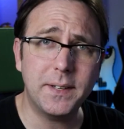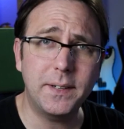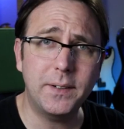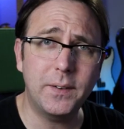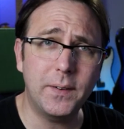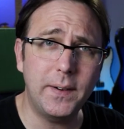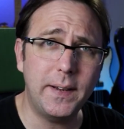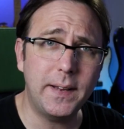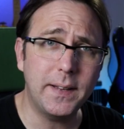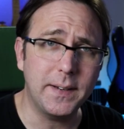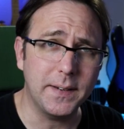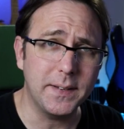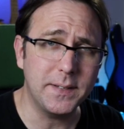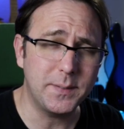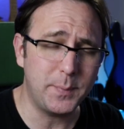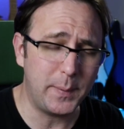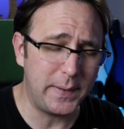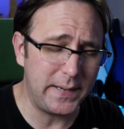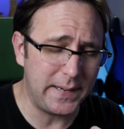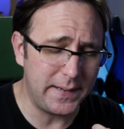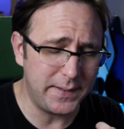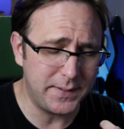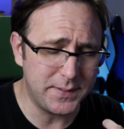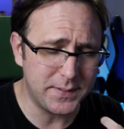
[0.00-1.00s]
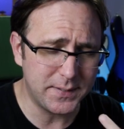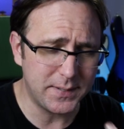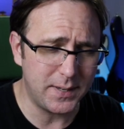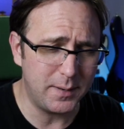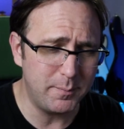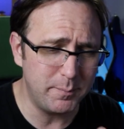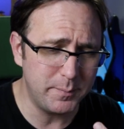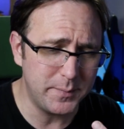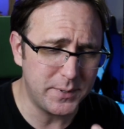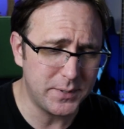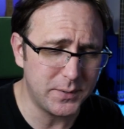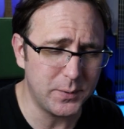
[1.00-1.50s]
ingredient is we need
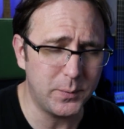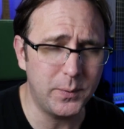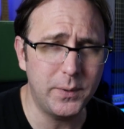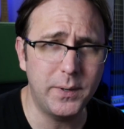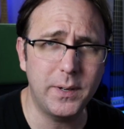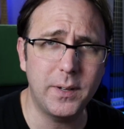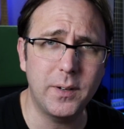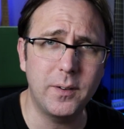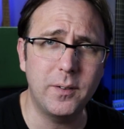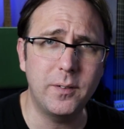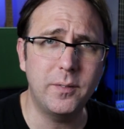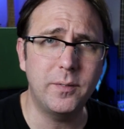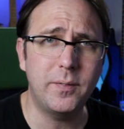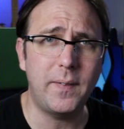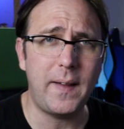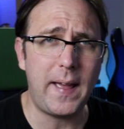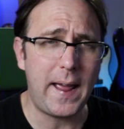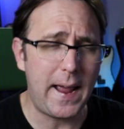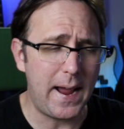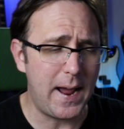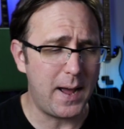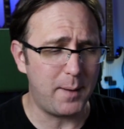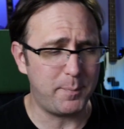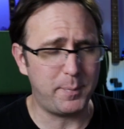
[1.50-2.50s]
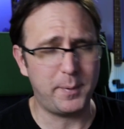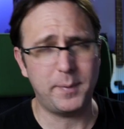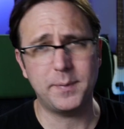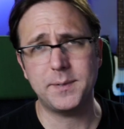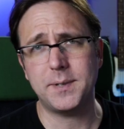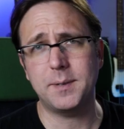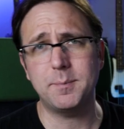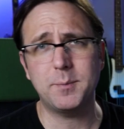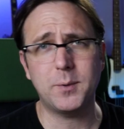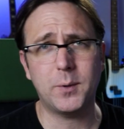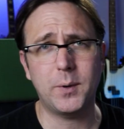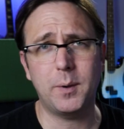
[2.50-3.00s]
some sort of app,
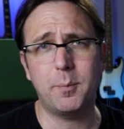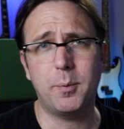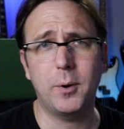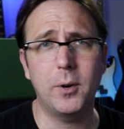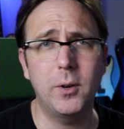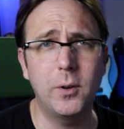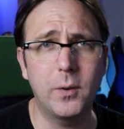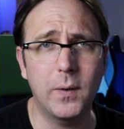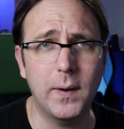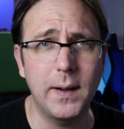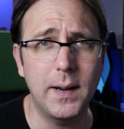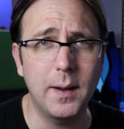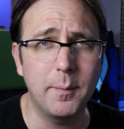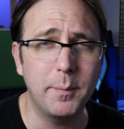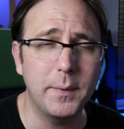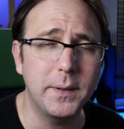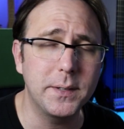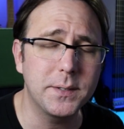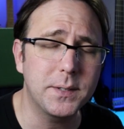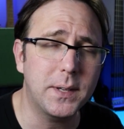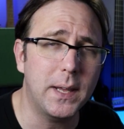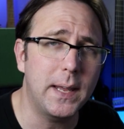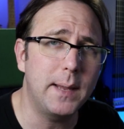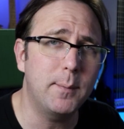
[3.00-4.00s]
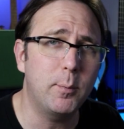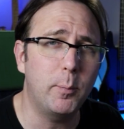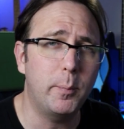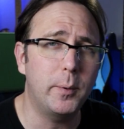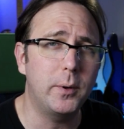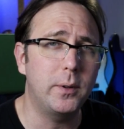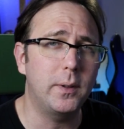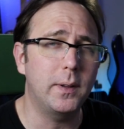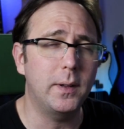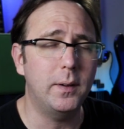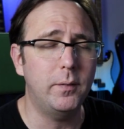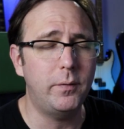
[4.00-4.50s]
some sort of program that is
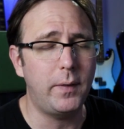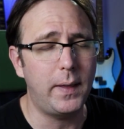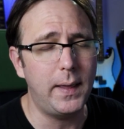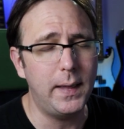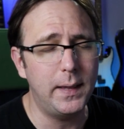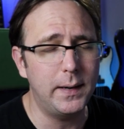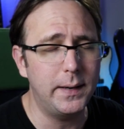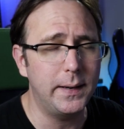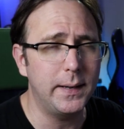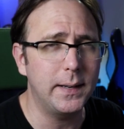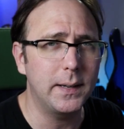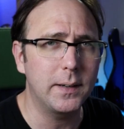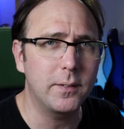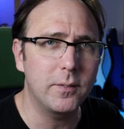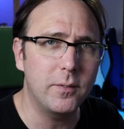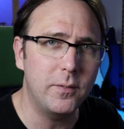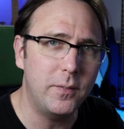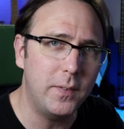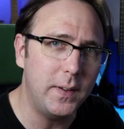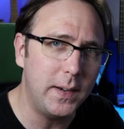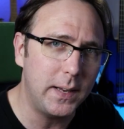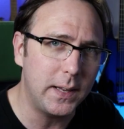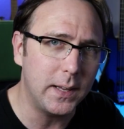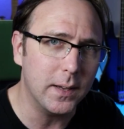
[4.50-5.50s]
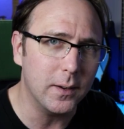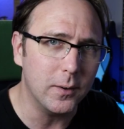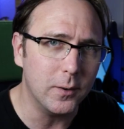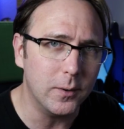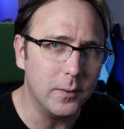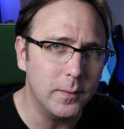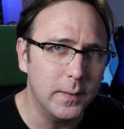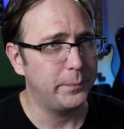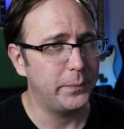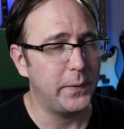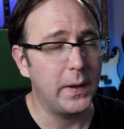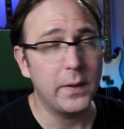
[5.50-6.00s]
capable of editing
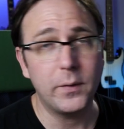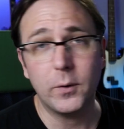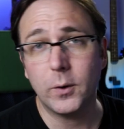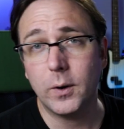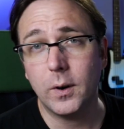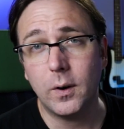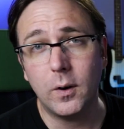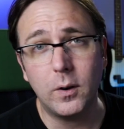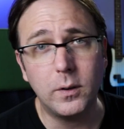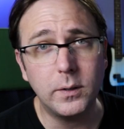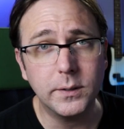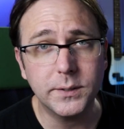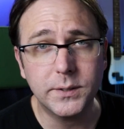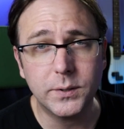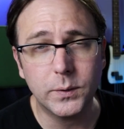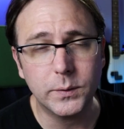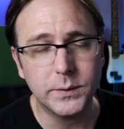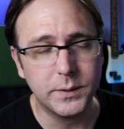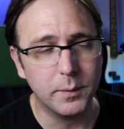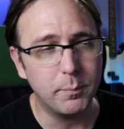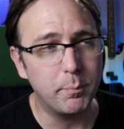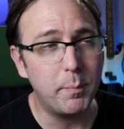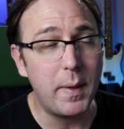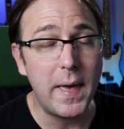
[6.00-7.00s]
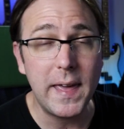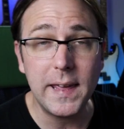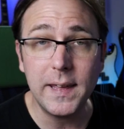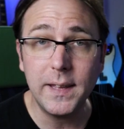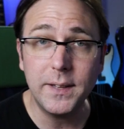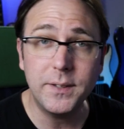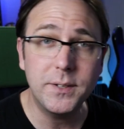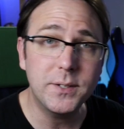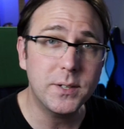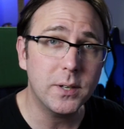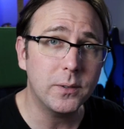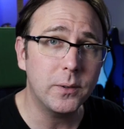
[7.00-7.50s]
video. Now there are all sorts of
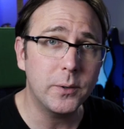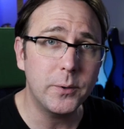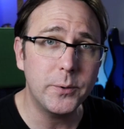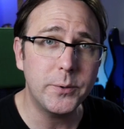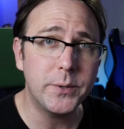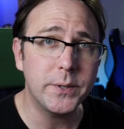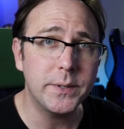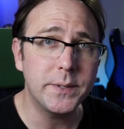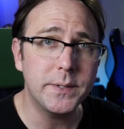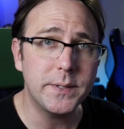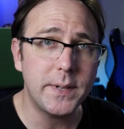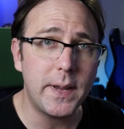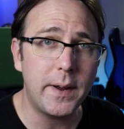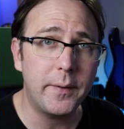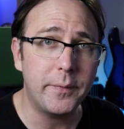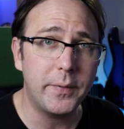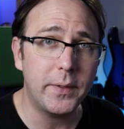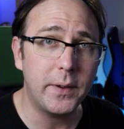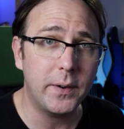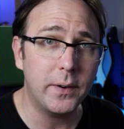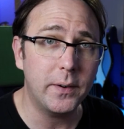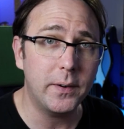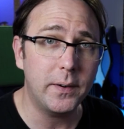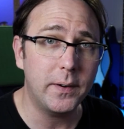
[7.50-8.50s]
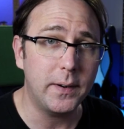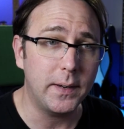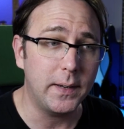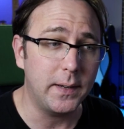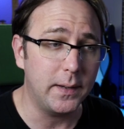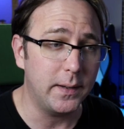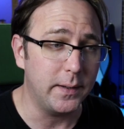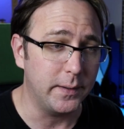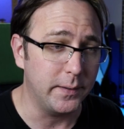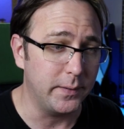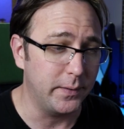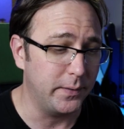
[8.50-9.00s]
paid solutions out there.
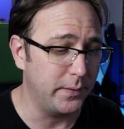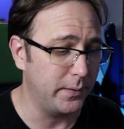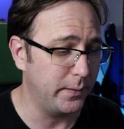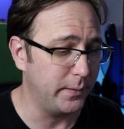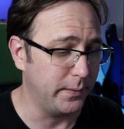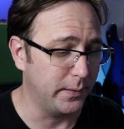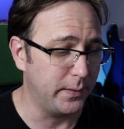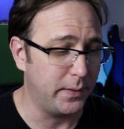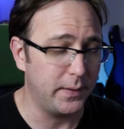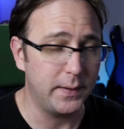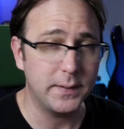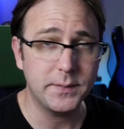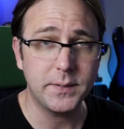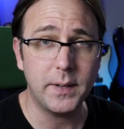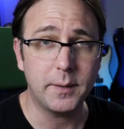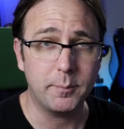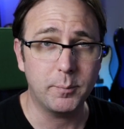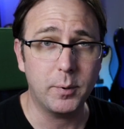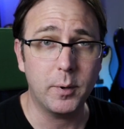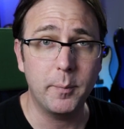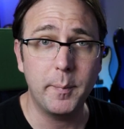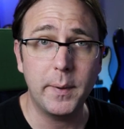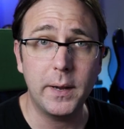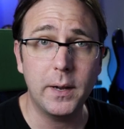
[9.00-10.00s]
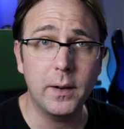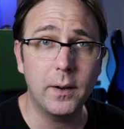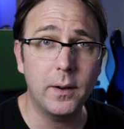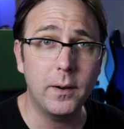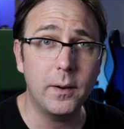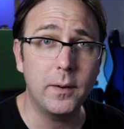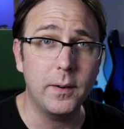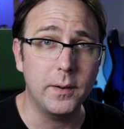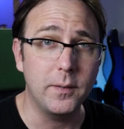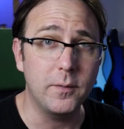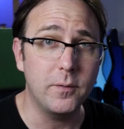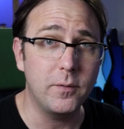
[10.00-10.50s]
There are things like
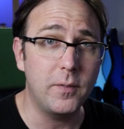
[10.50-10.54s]
Premiere and